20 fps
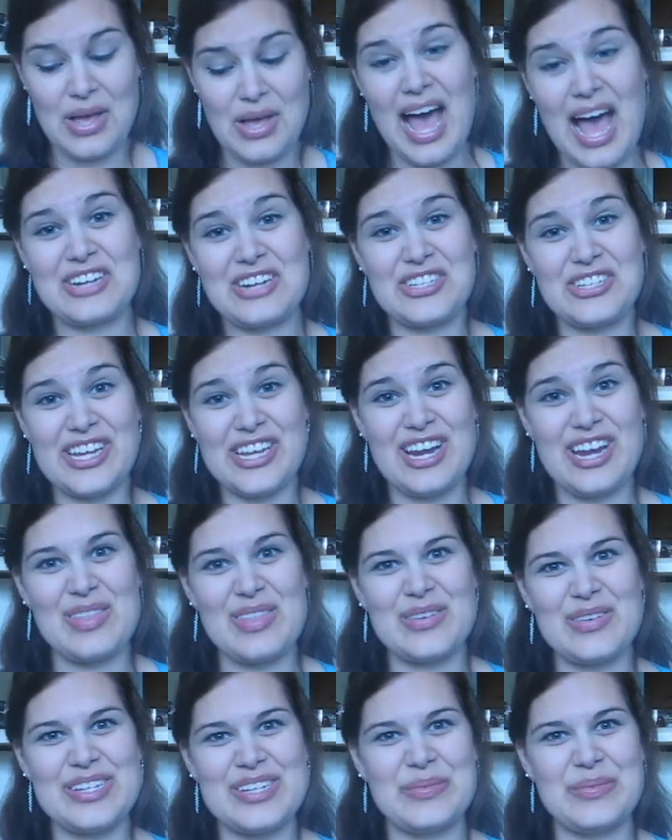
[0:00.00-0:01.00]
actually
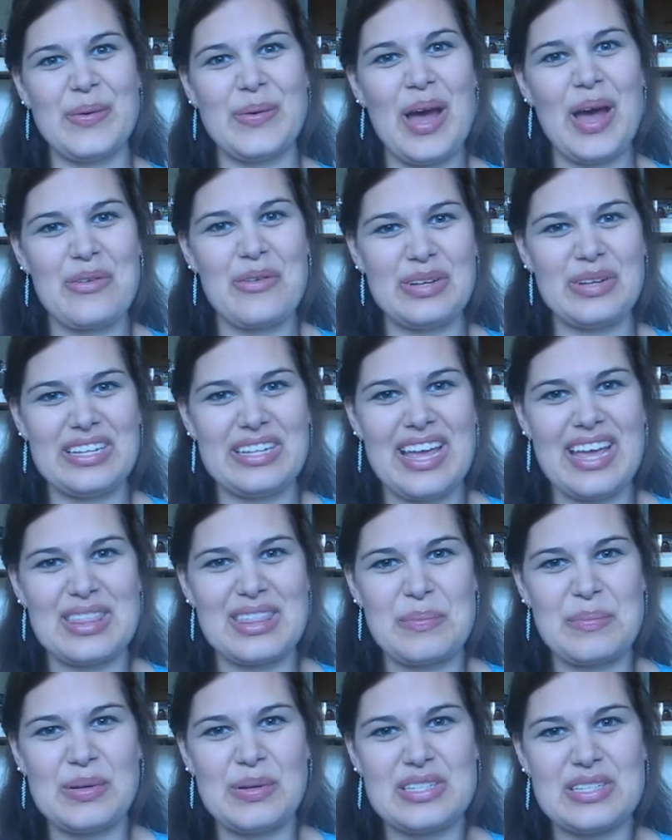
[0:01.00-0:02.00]
another reason why I really
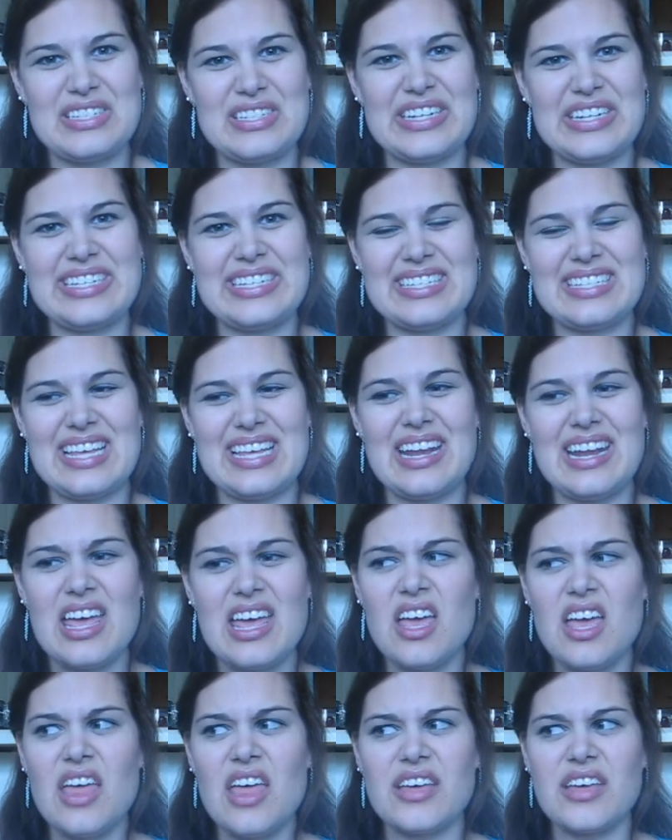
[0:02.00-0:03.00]
like the book series, is that
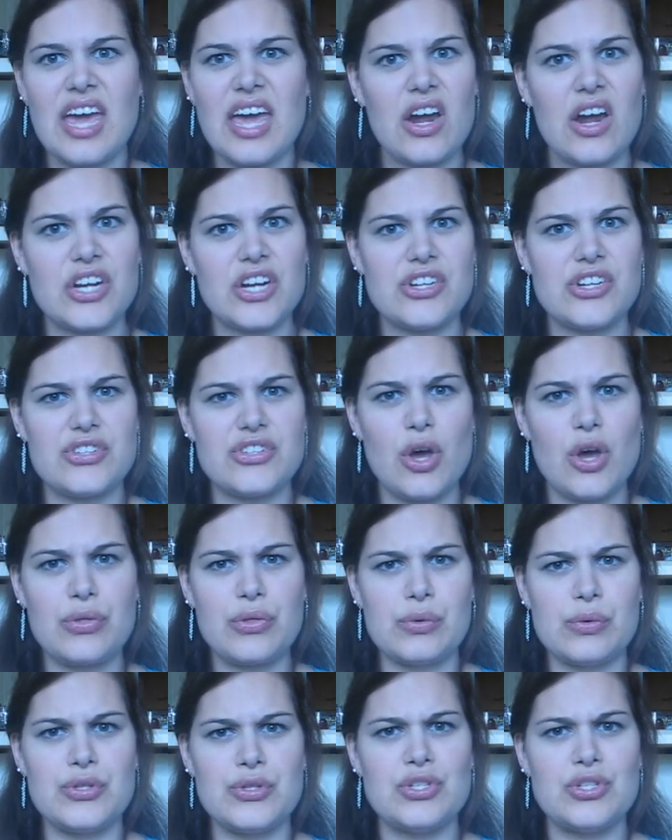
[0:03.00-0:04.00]
the characters go
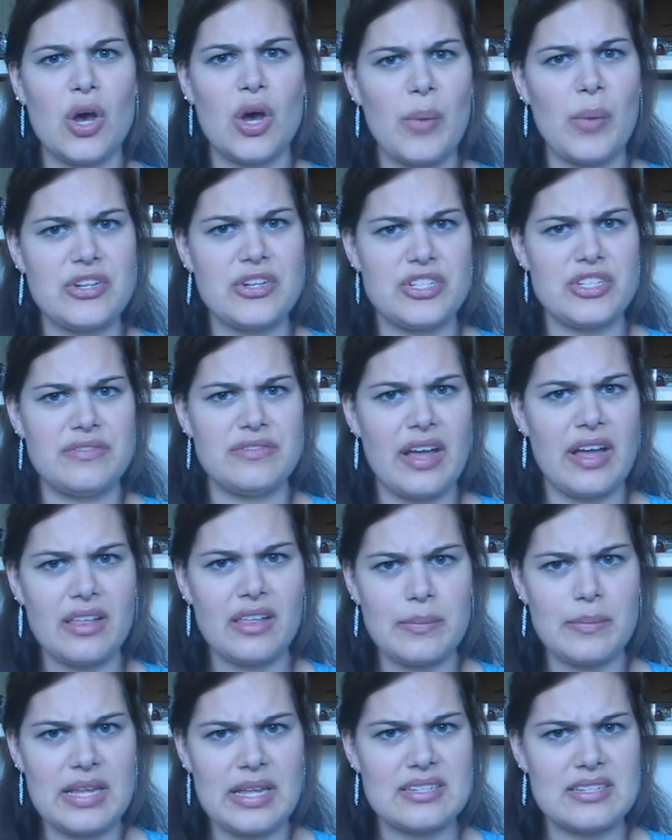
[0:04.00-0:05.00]
through so much
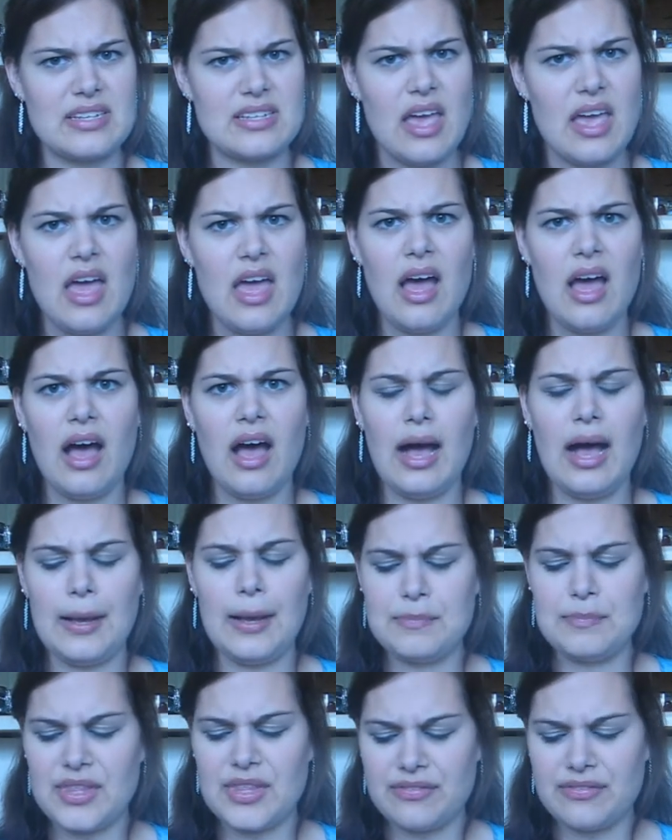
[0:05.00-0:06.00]
development.
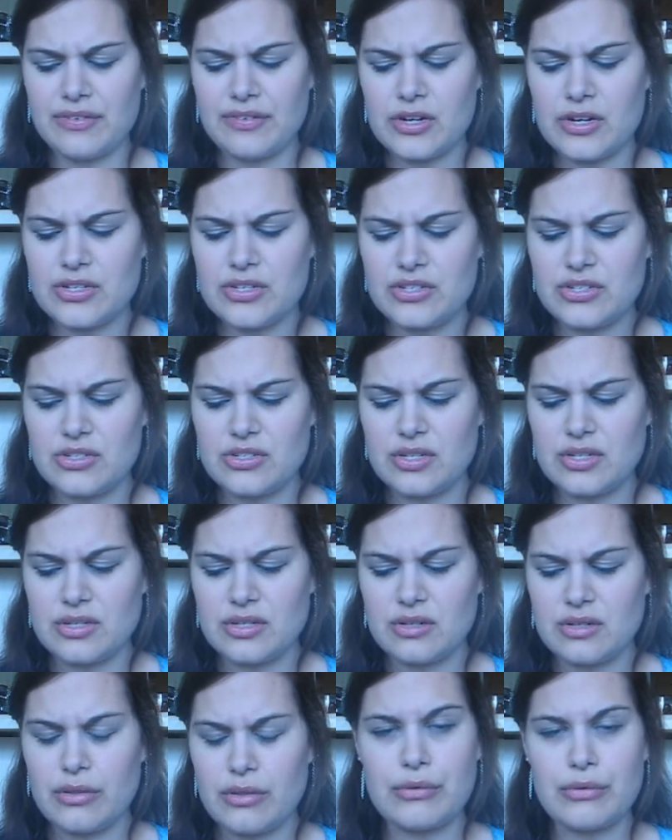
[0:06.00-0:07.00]
The first
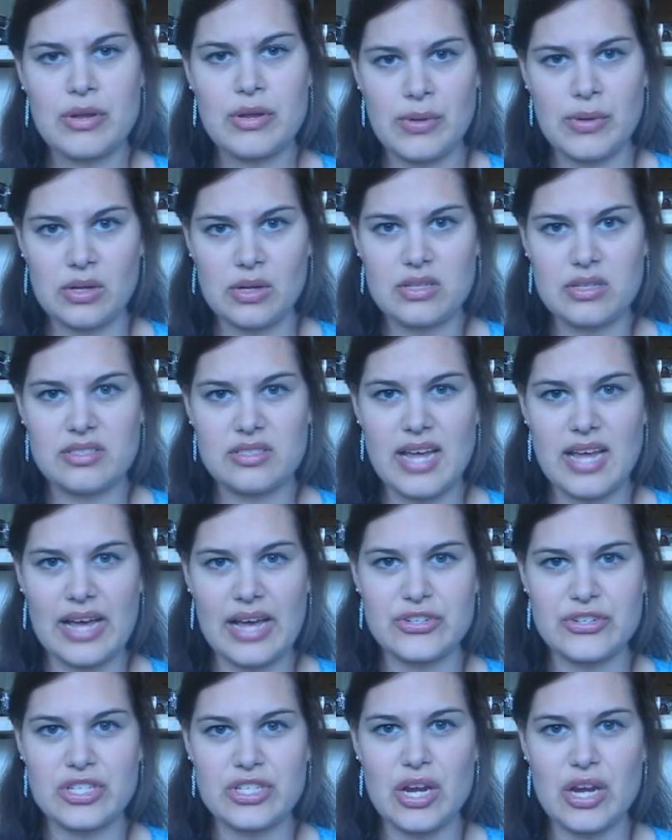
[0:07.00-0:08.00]
three books
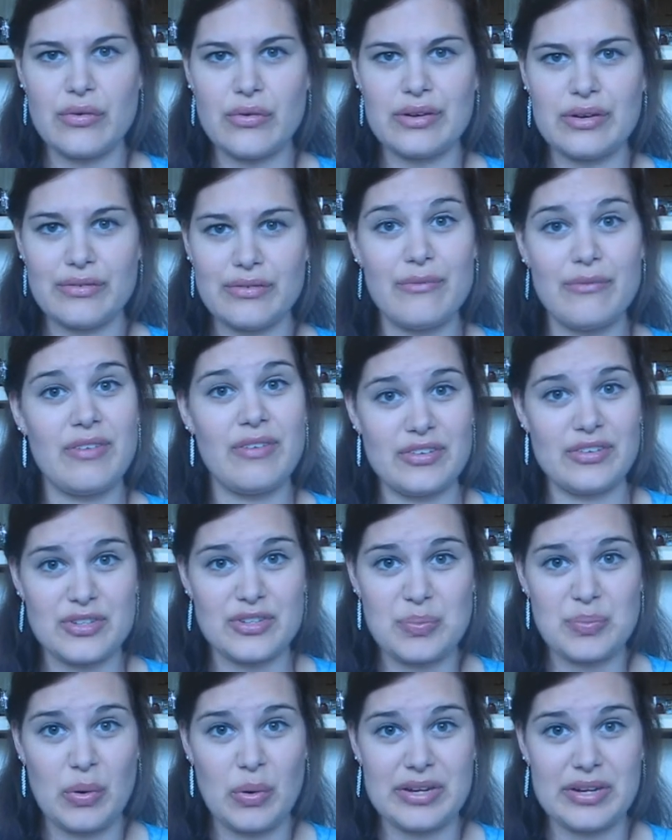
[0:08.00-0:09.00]
actually are written from
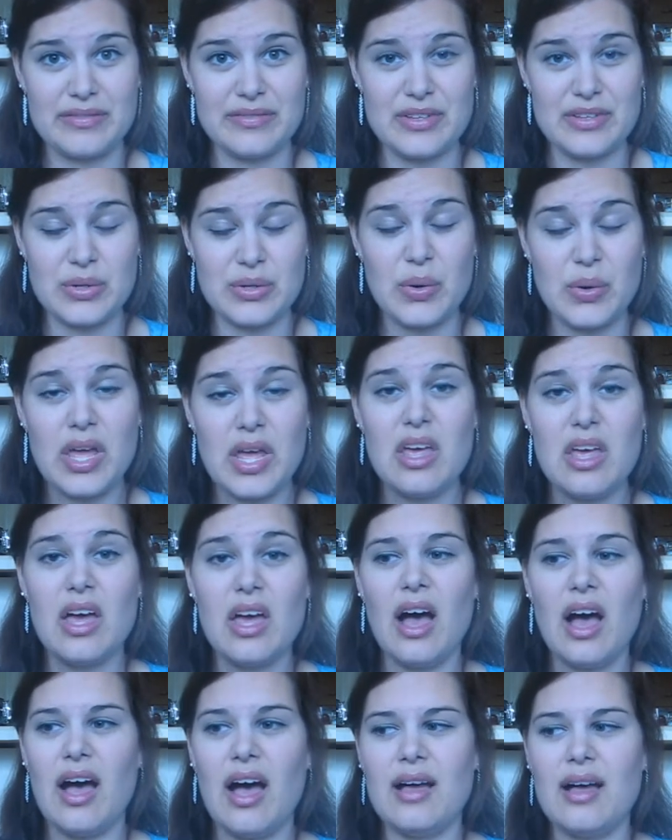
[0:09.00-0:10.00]
Phaedra's point of view.
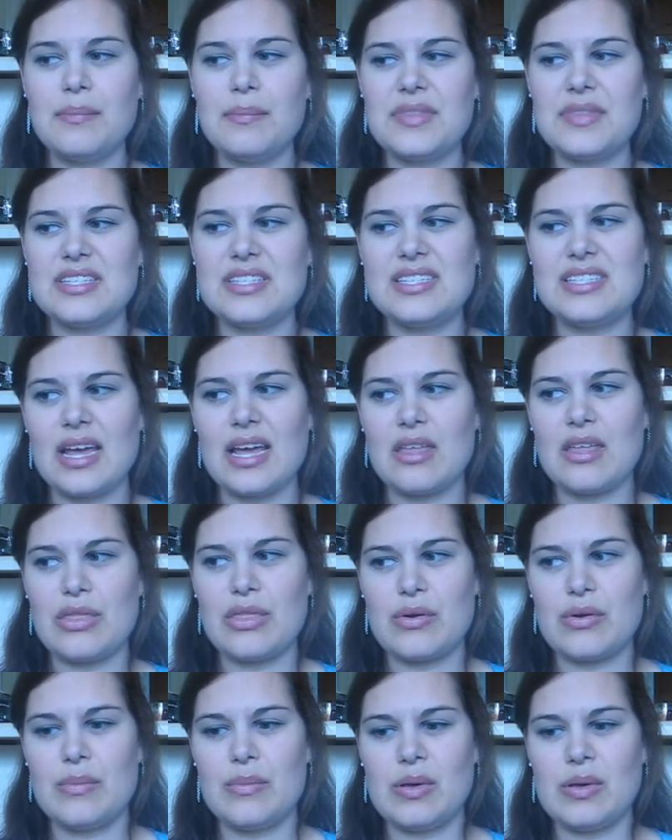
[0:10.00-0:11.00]
The second
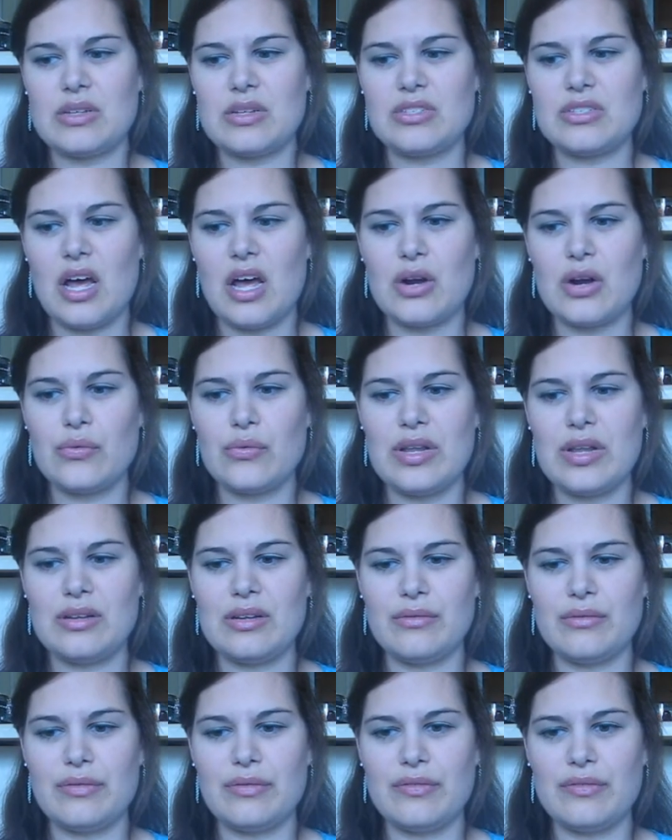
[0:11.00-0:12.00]
three books are
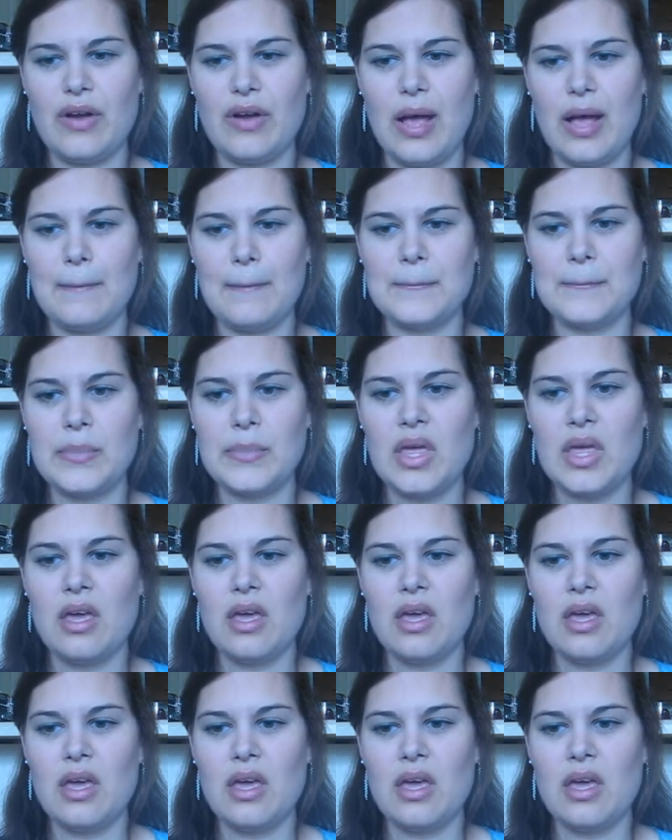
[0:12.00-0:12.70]
written from